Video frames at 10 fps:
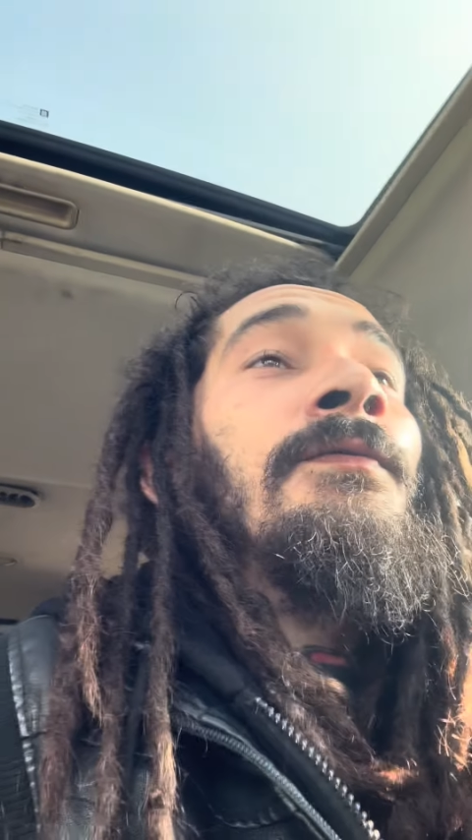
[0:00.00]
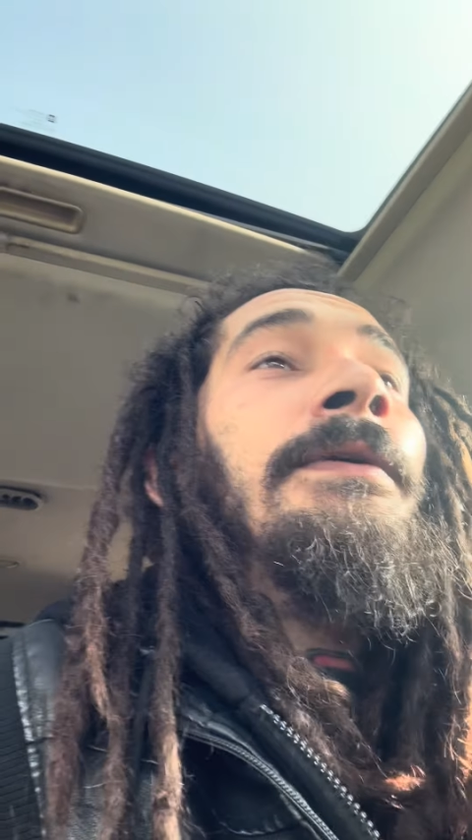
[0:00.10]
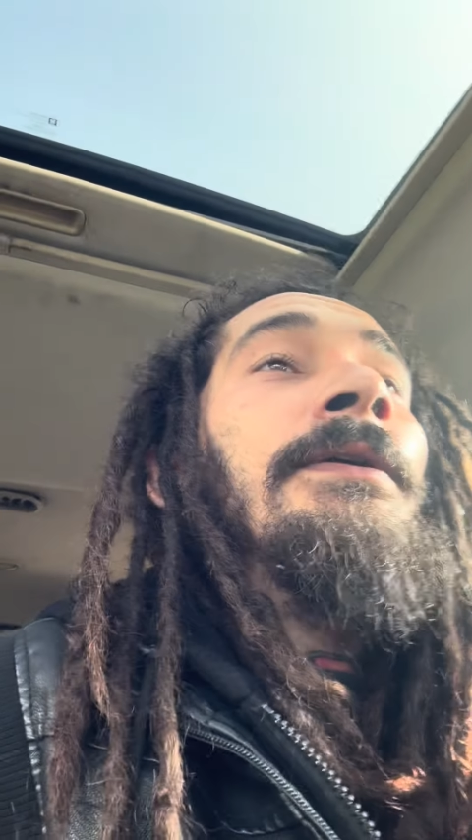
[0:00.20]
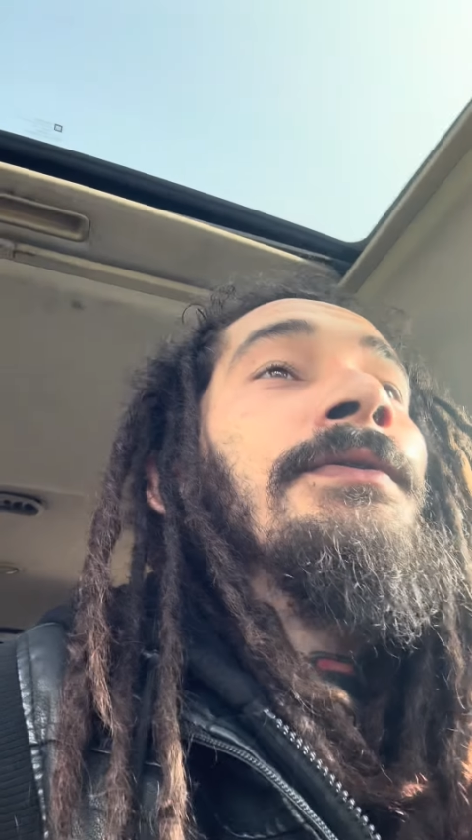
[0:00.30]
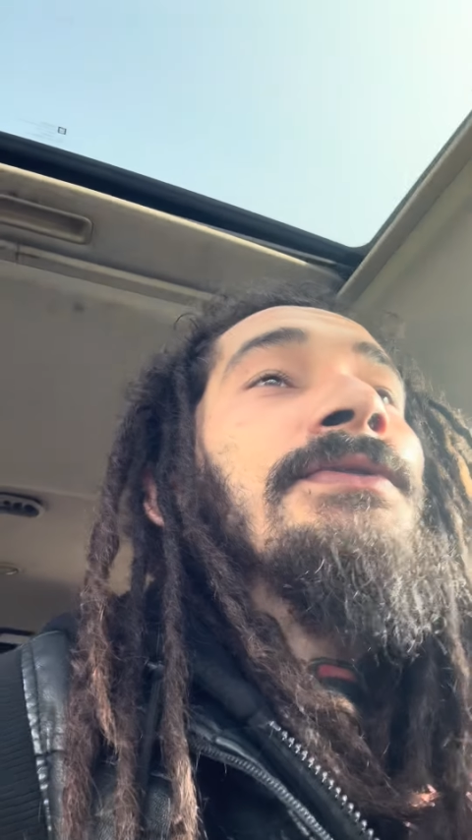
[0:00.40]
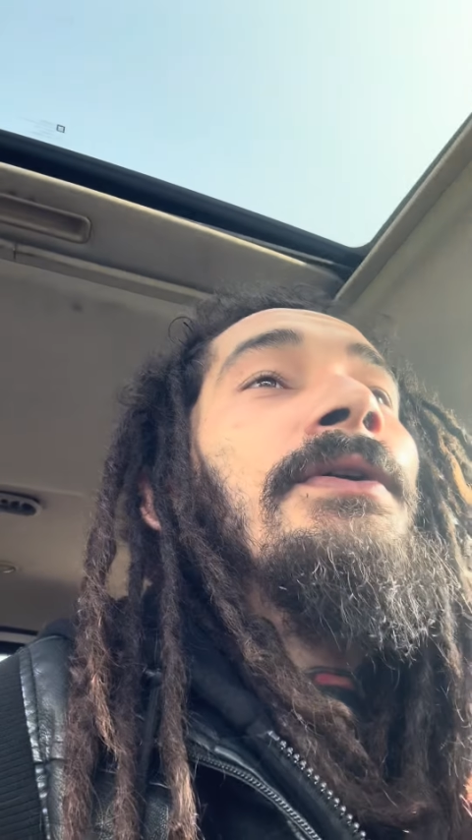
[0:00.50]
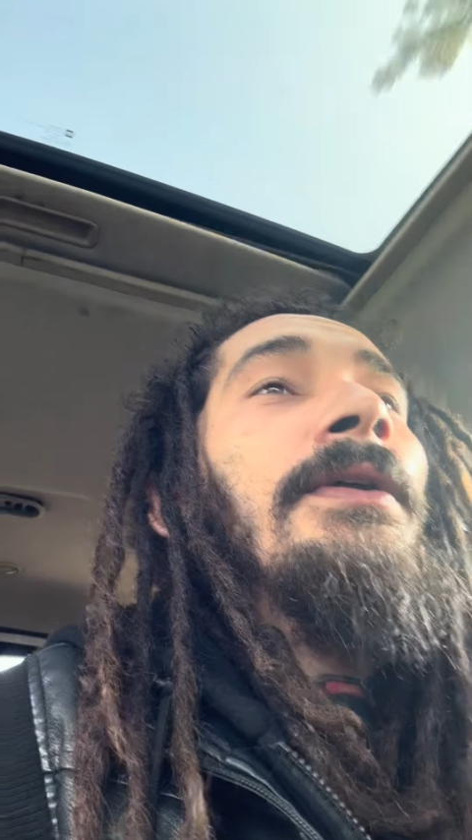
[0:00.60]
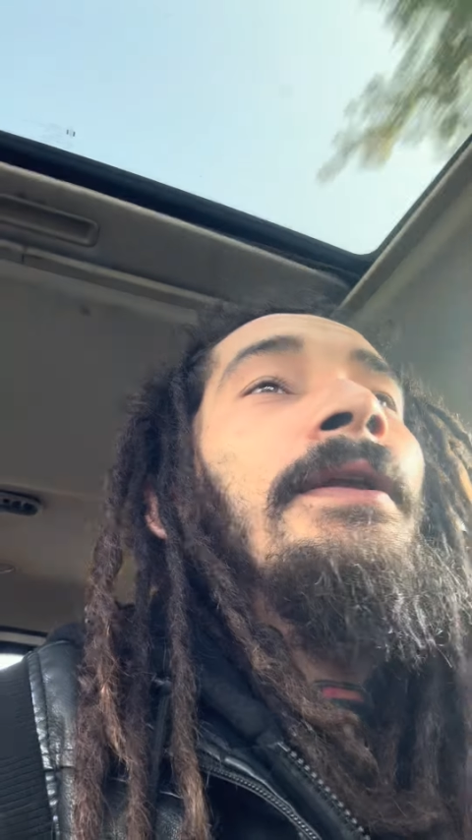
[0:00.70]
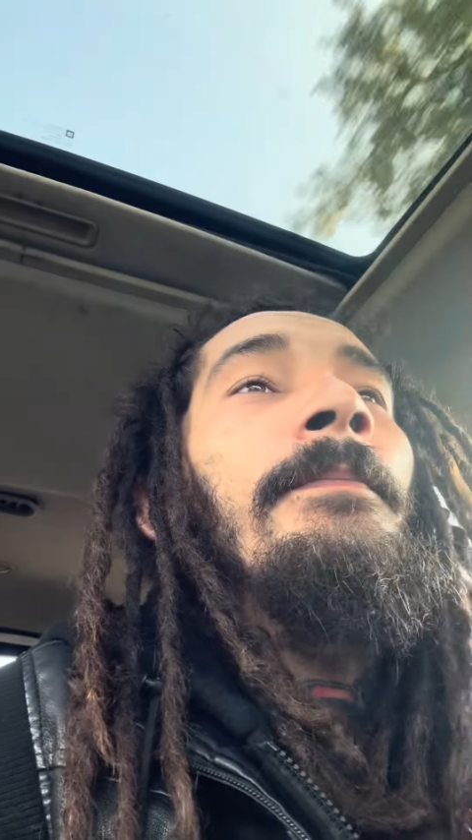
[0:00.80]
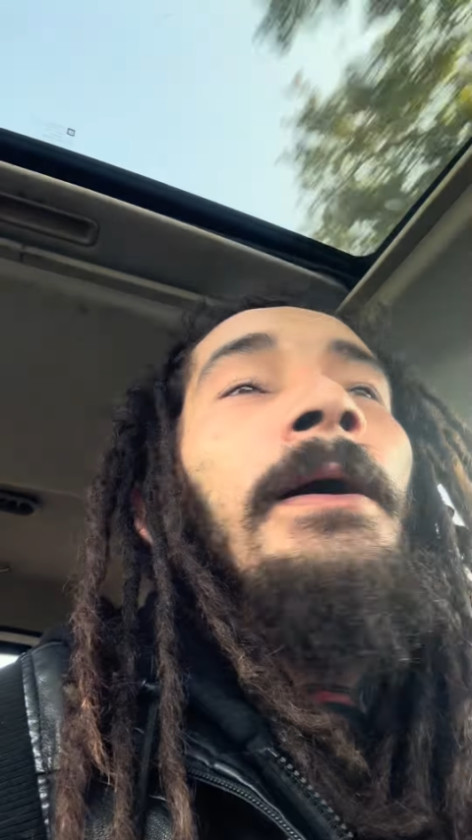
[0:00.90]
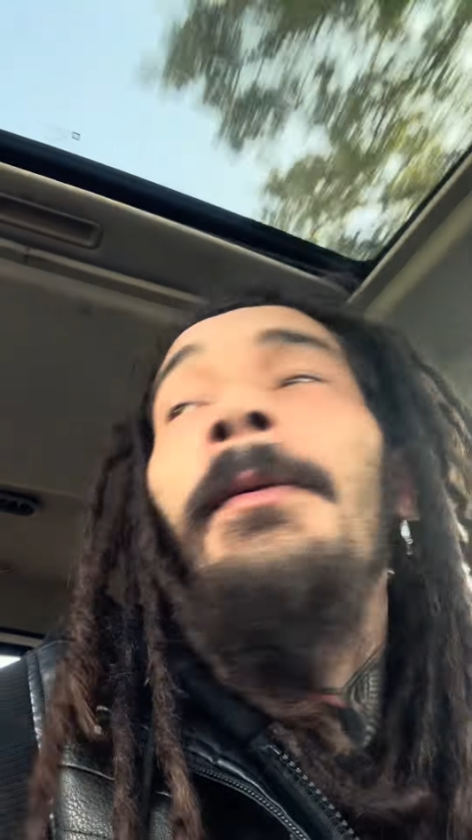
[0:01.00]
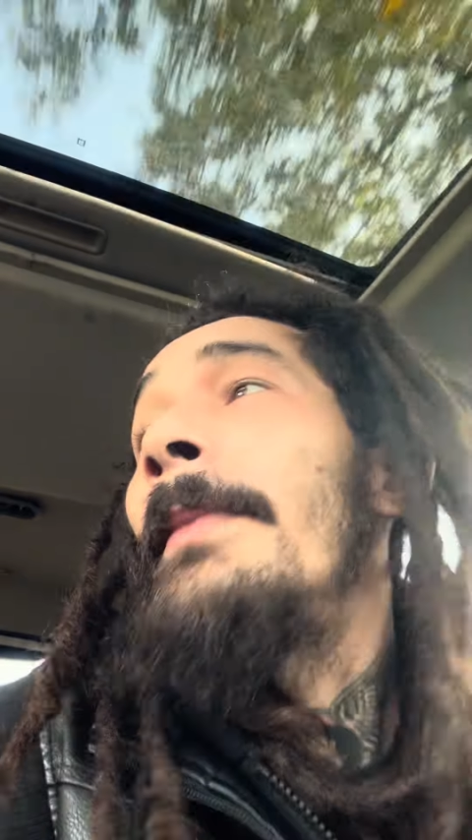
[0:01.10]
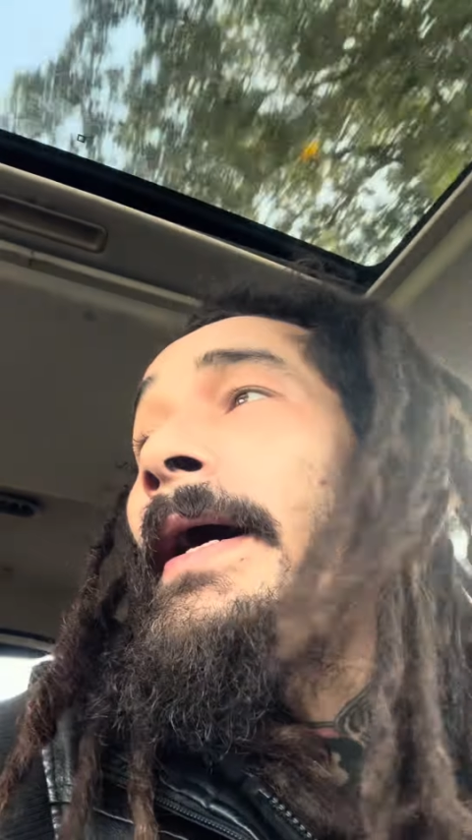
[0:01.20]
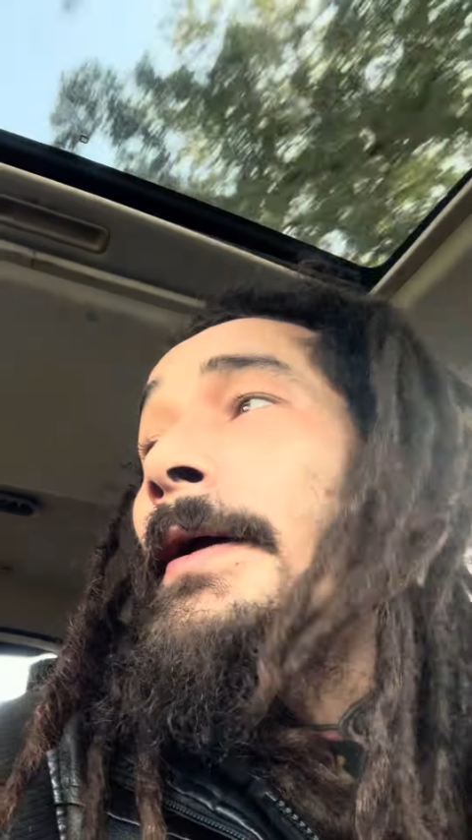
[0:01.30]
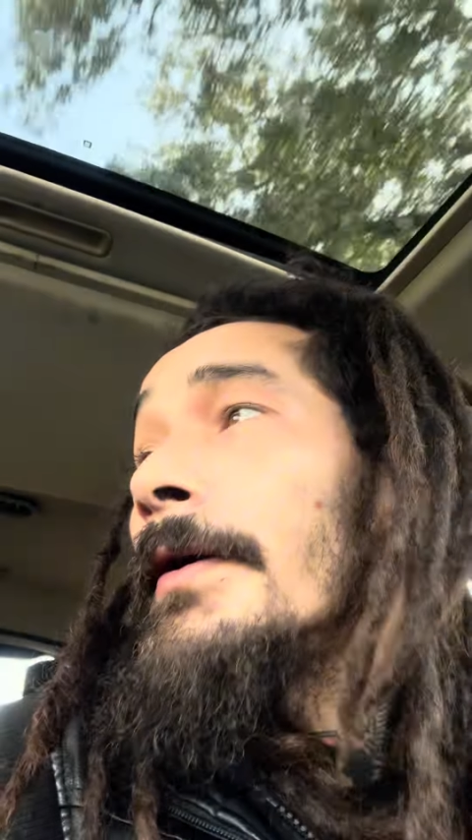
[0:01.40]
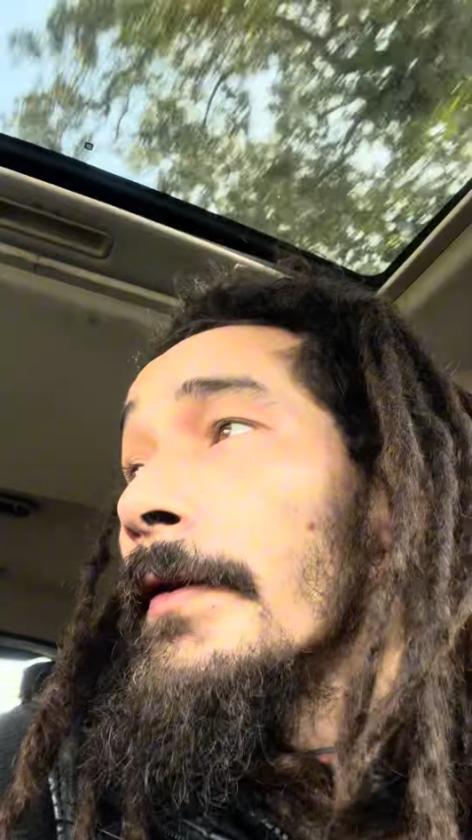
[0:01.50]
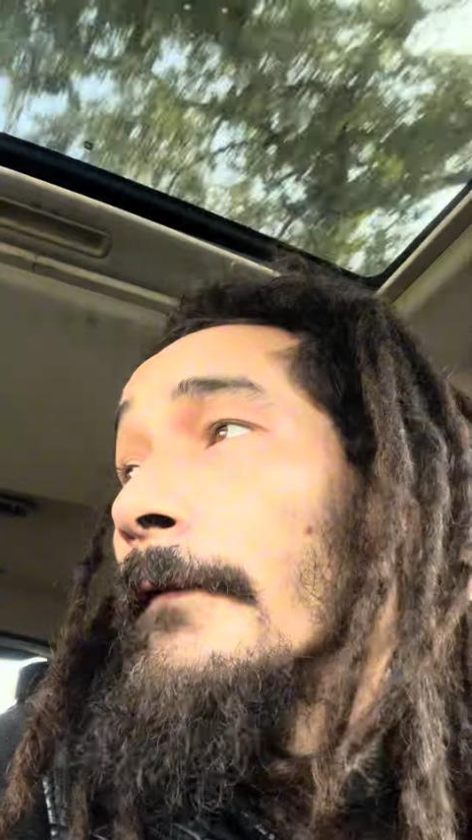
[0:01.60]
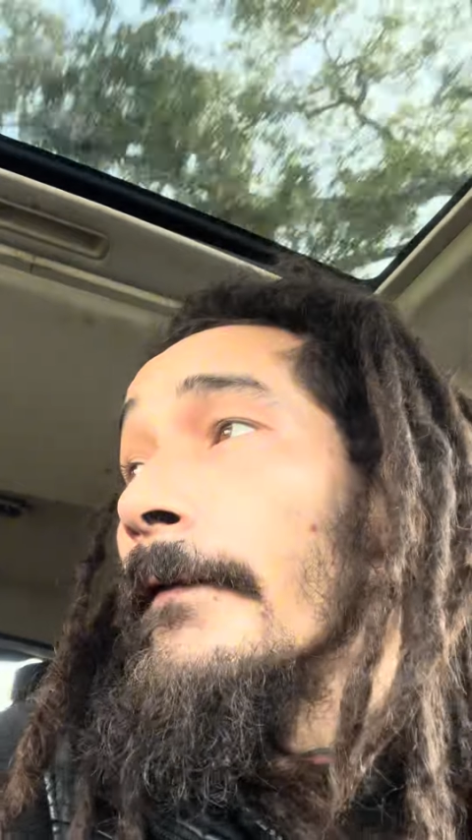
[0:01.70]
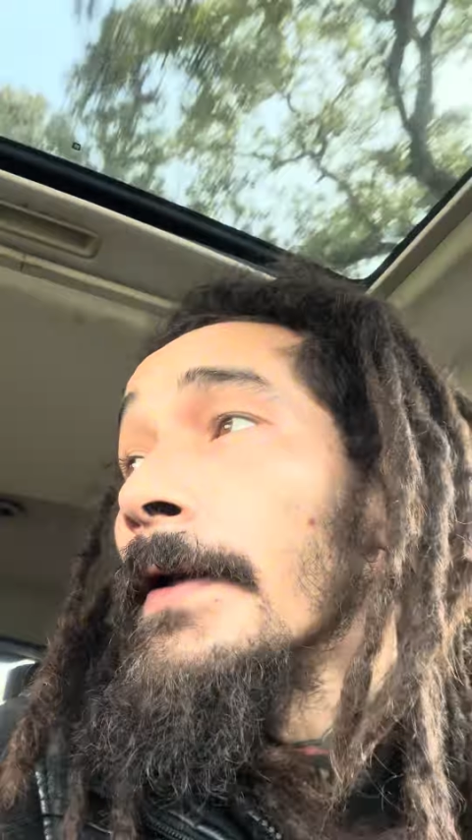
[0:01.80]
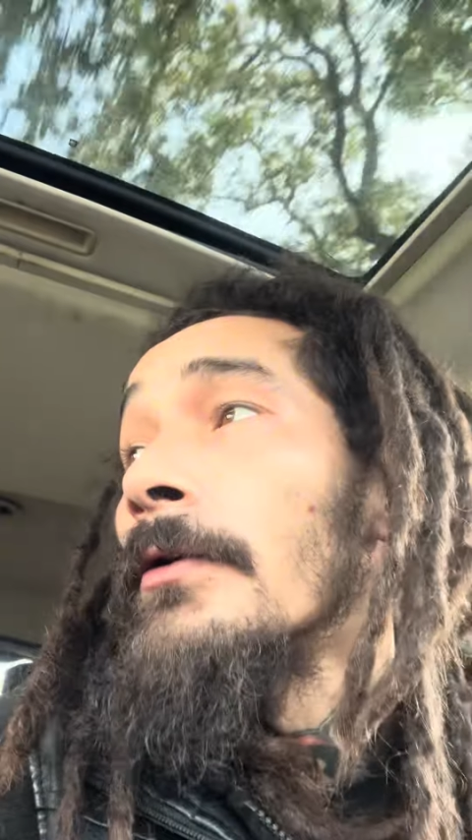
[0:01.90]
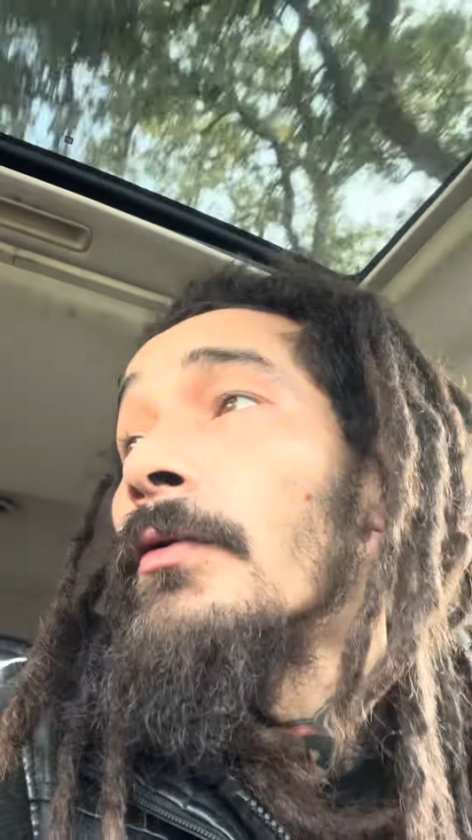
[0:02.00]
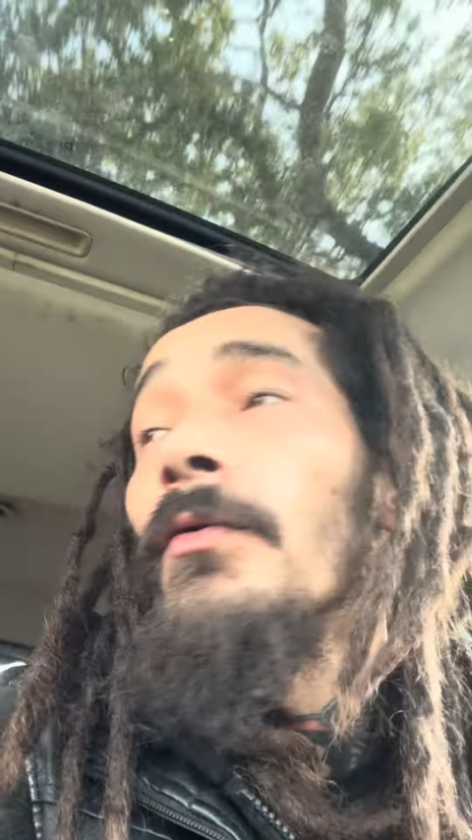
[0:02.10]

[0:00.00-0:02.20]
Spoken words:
We are talking about my other vehicle.